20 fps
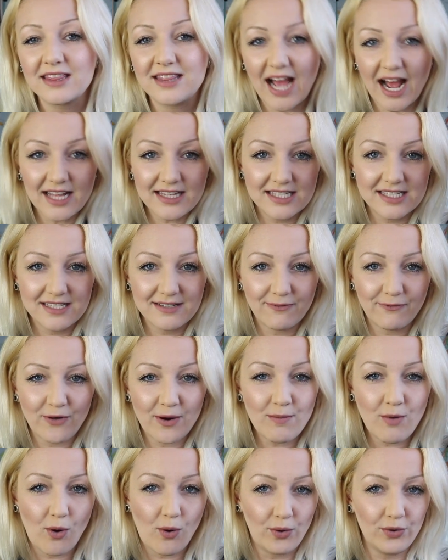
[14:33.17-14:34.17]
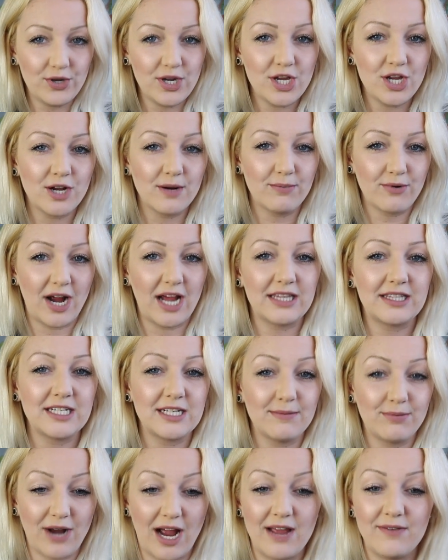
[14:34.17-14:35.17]
That's from holding your breath and
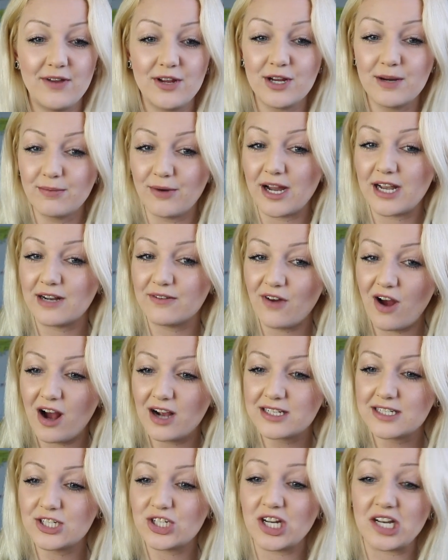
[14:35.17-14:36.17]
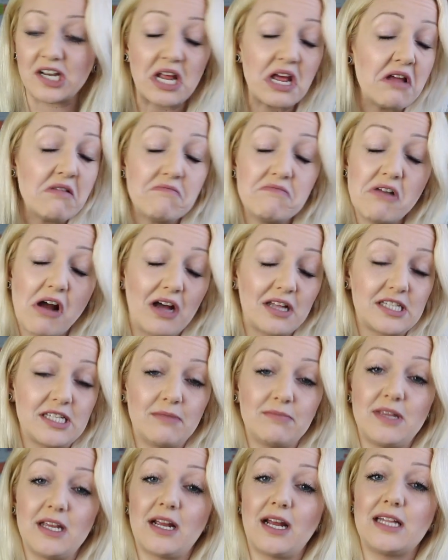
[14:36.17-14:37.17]
depriving your brain of oxygen. Not
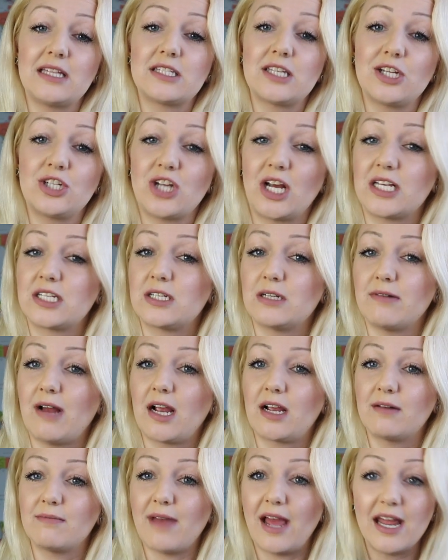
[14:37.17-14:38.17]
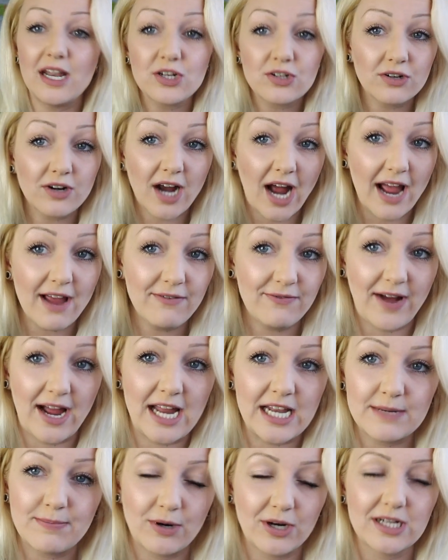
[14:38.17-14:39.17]
something I'd suggest or recommend or I
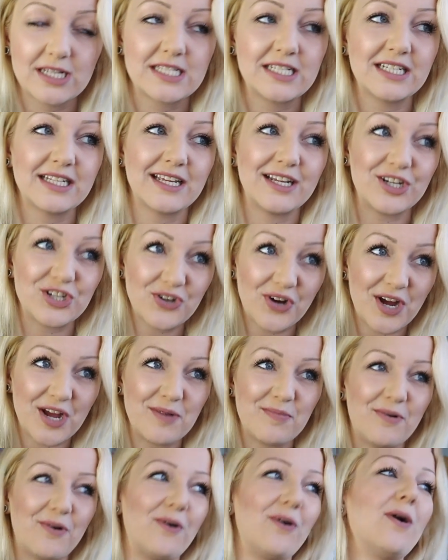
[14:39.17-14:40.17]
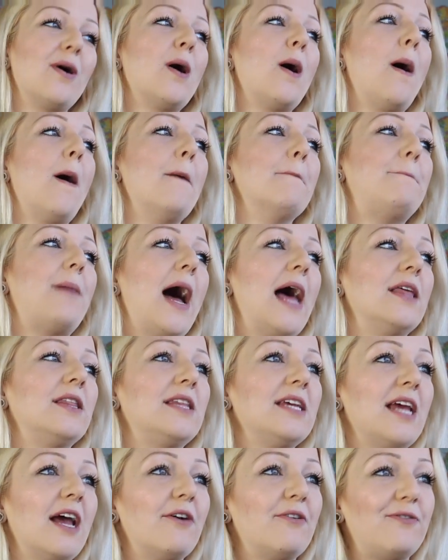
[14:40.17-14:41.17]
find personally enjoyable. But
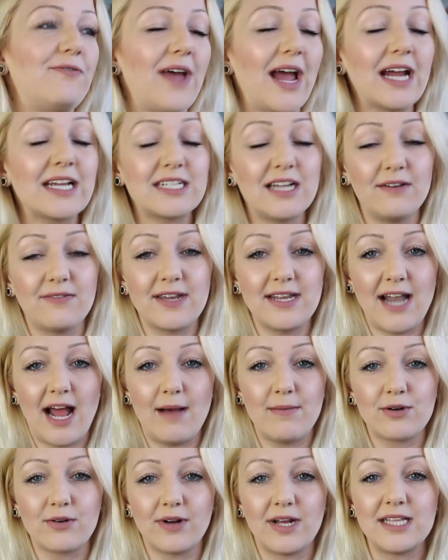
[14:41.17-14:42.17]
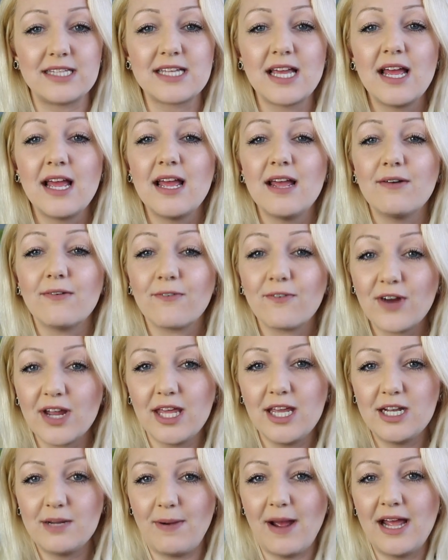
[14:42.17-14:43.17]
the effect of cannabinoids
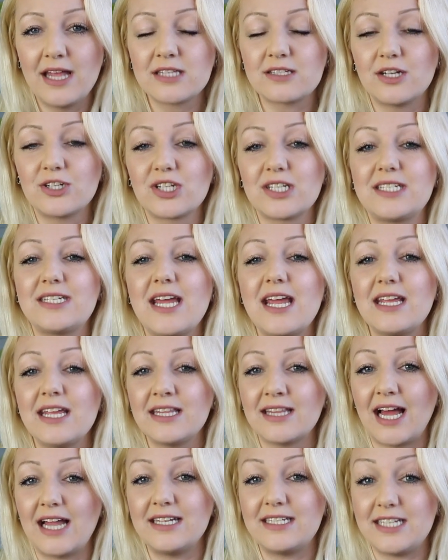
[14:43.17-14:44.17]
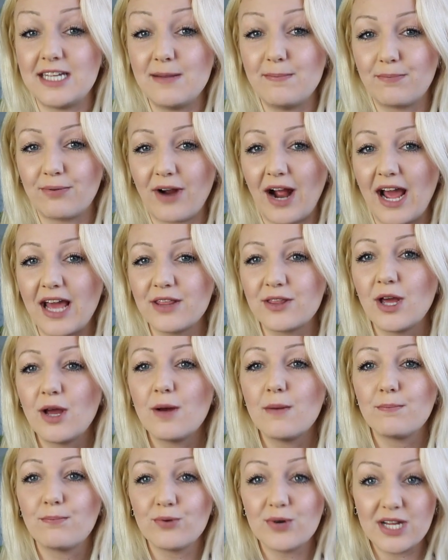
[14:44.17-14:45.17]
really depends on just taking that deep breath,
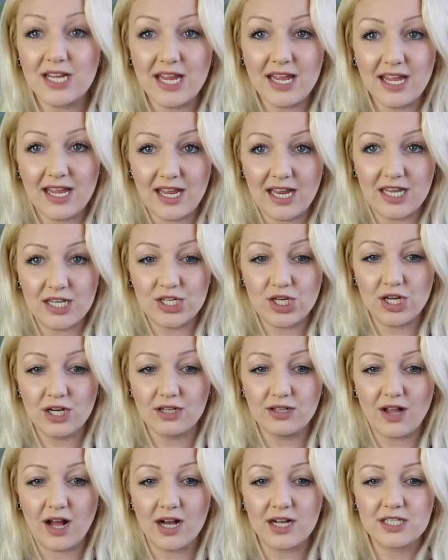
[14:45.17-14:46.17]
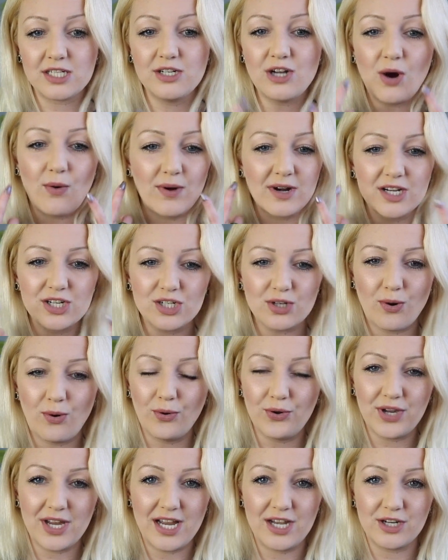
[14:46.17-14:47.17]
bringing it into your lungs. You don't want to just
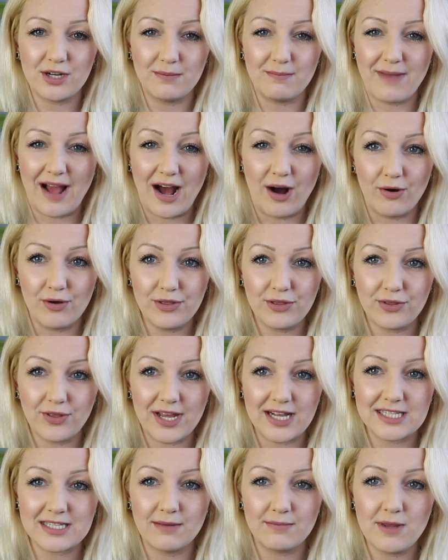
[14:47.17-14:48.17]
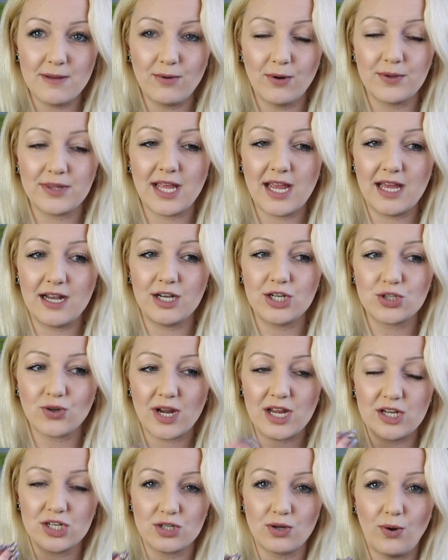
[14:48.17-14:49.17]
hold it in your mouth. Like some people when they hit a
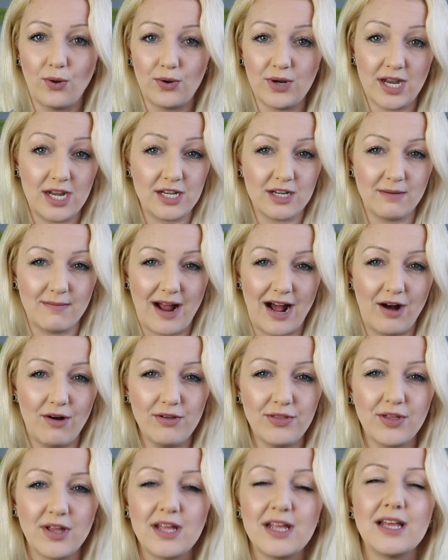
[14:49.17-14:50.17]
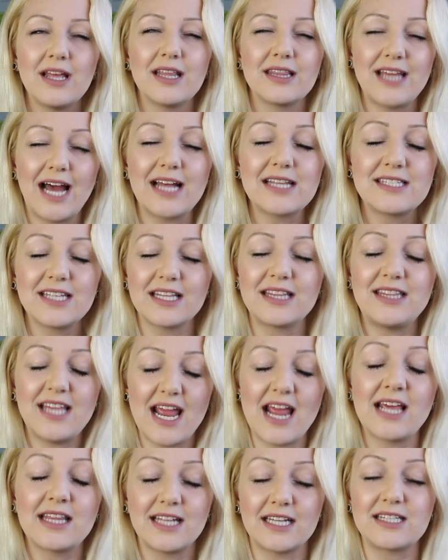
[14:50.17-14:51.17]
joint, you just hold it in your mouth. That's a
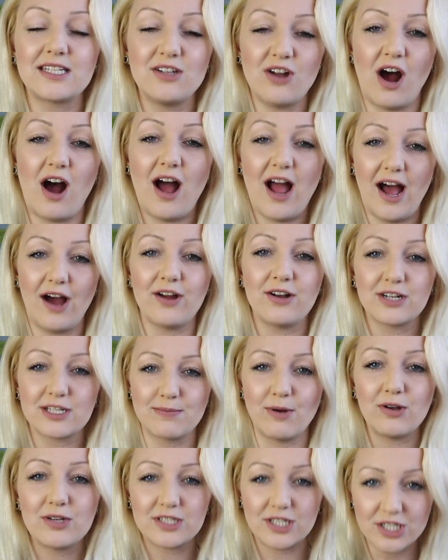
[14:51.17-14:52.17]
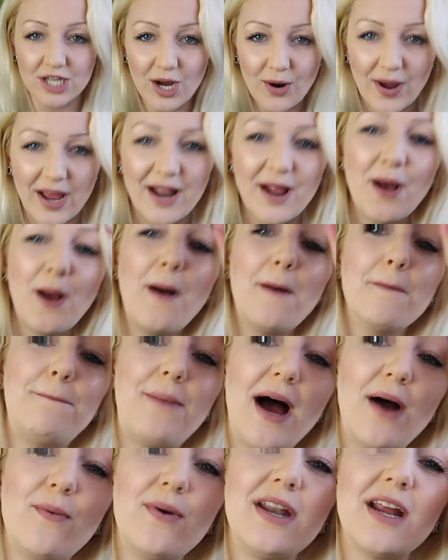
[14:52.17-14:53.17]
thing, that's not how you're supposed to do it.
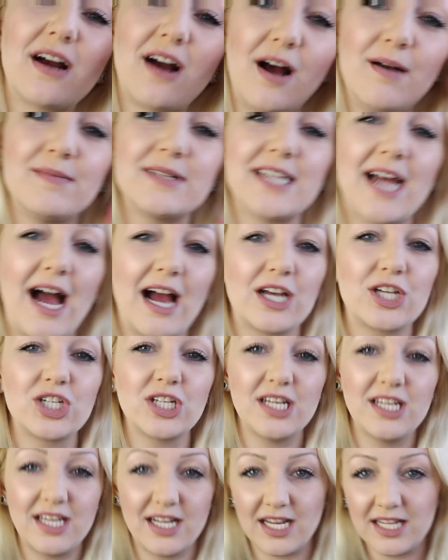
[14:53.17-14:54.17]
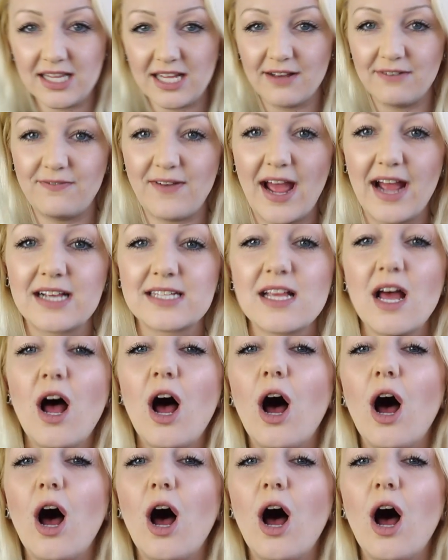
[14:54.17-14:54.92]
But when it comes to actually getting the effects